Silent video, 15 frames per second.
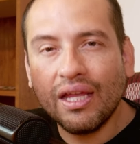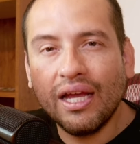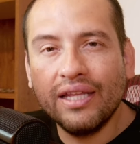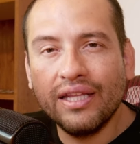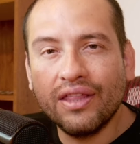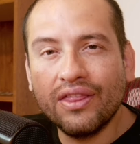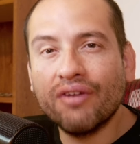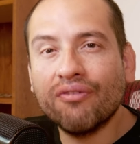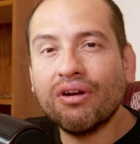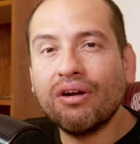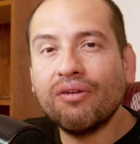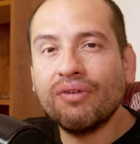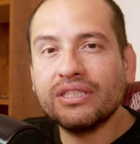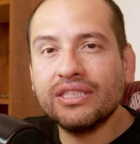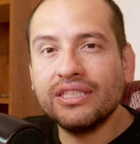And the third
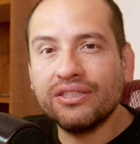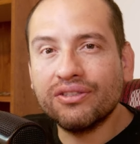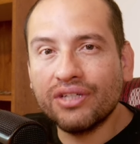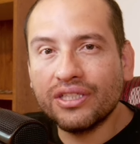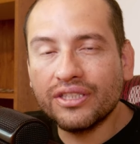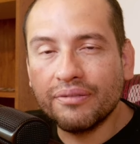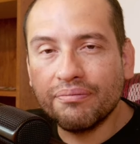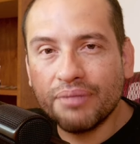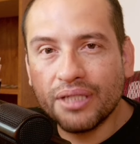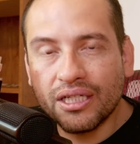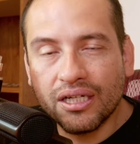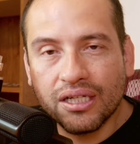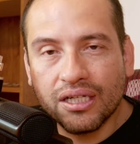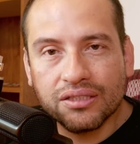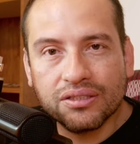round was interesting
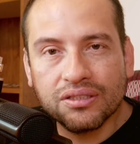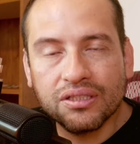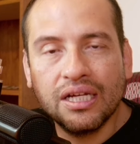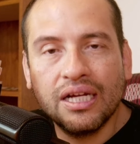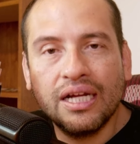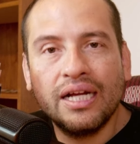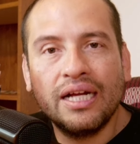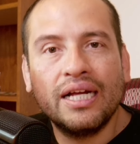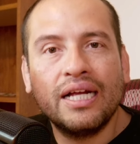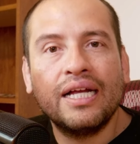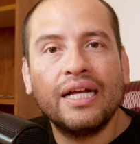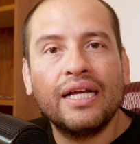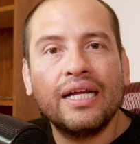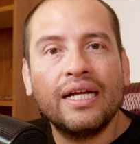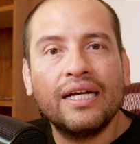because
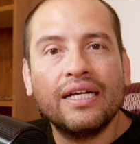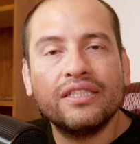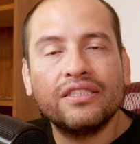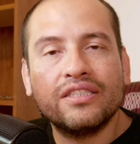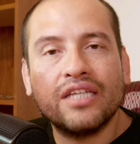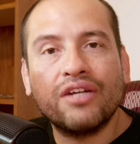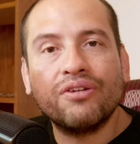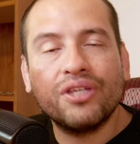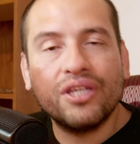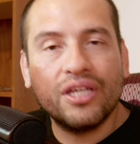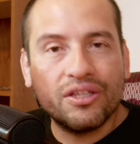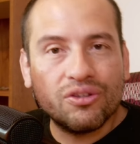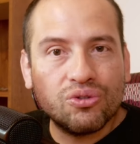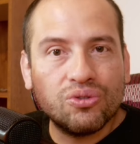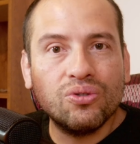
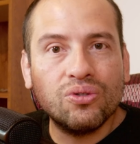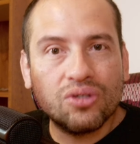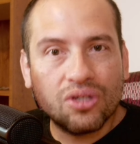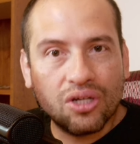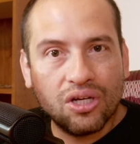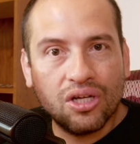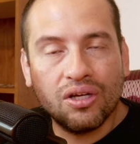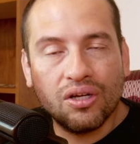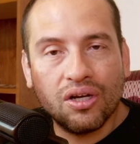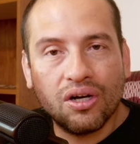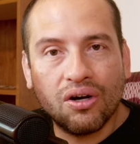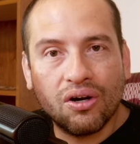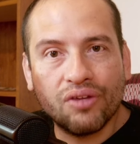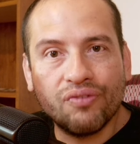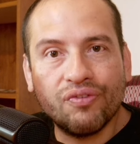Tsarukyan took
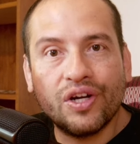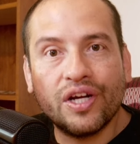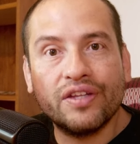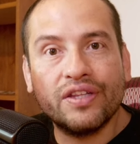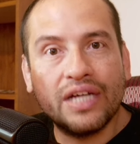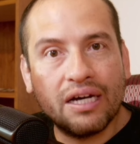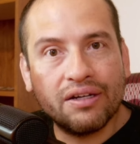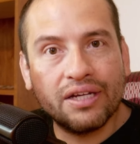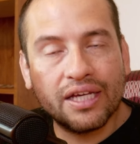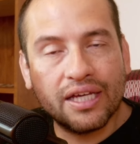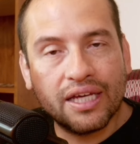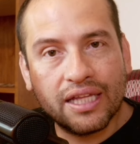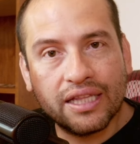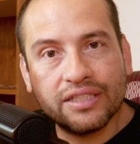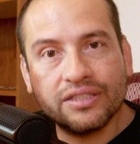Oliveira down
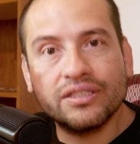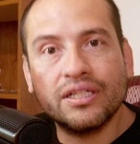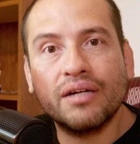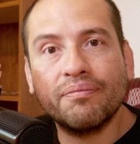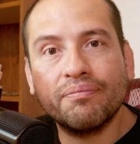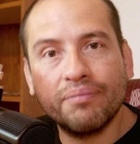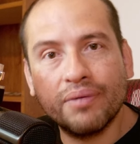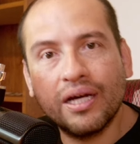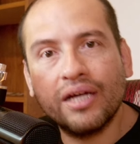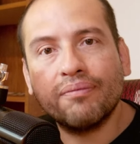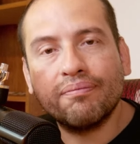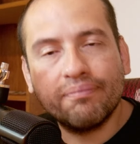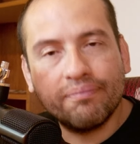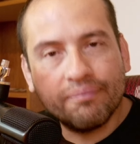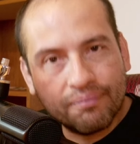again, started kind
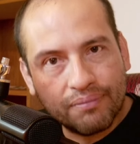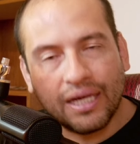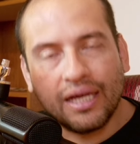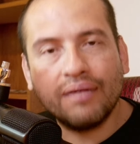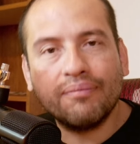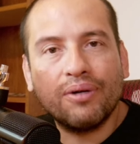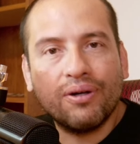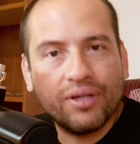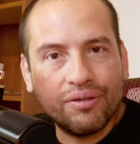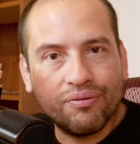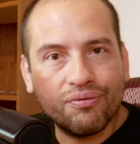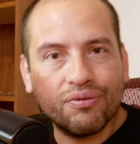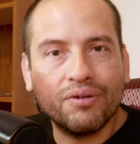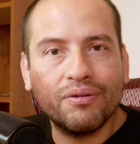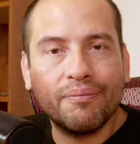of elbow him
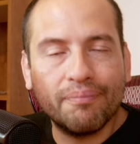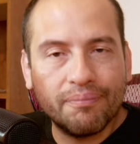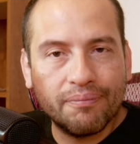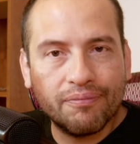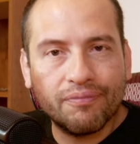from